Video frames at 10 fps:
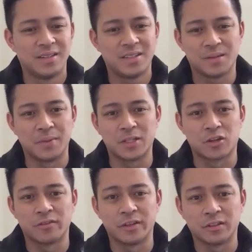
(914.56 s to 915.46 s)
is a big
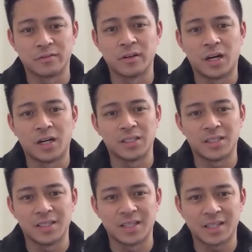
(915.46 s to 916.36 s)
servant of God,
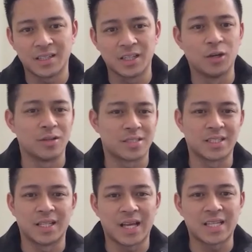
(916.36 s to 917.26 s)
and like ego is
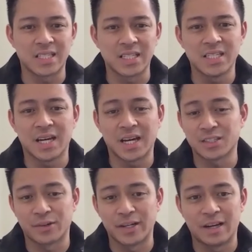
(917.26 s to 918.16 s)
like the last thing he
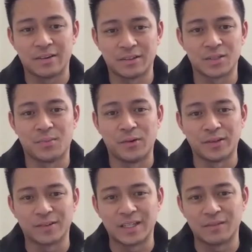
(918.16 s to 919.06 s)
has right now at this
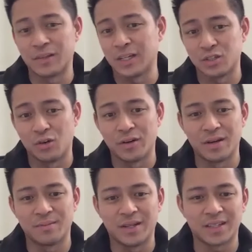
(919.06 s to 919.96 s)
point, right? If you guys know
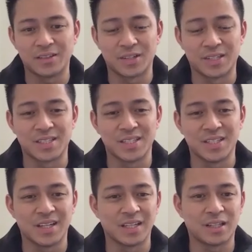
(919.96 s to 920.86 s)
him, like you're gonna
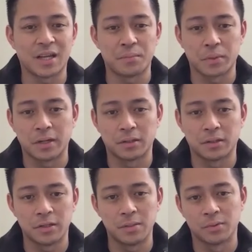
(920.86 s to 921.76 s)
see like the type of
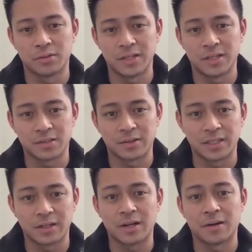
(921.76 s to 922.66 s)
character he portrays,
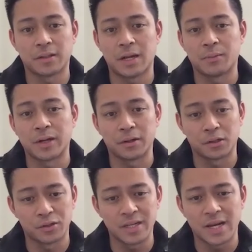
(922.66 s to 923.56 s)
right? The type of
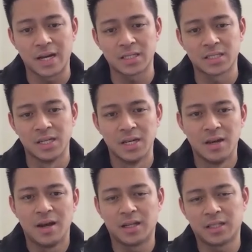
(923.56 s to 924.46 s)
character he has.
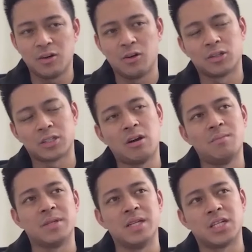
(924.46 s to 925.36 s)
I think all this
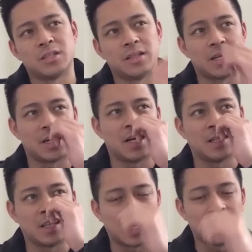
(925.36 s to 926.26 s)
combination that I
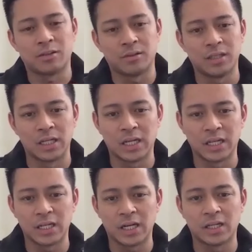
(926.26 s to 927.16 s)
had, like I had, like
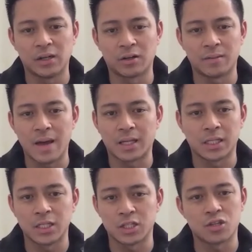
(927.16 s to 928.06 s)
I, I
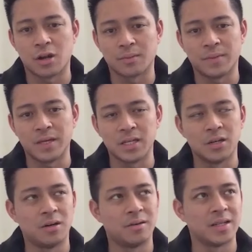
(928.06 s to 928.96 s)
automatically just dropped my
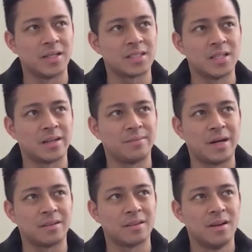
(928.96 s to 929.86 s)
ego, and it's not
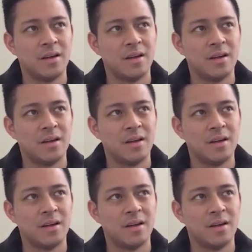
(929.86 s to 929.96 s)
about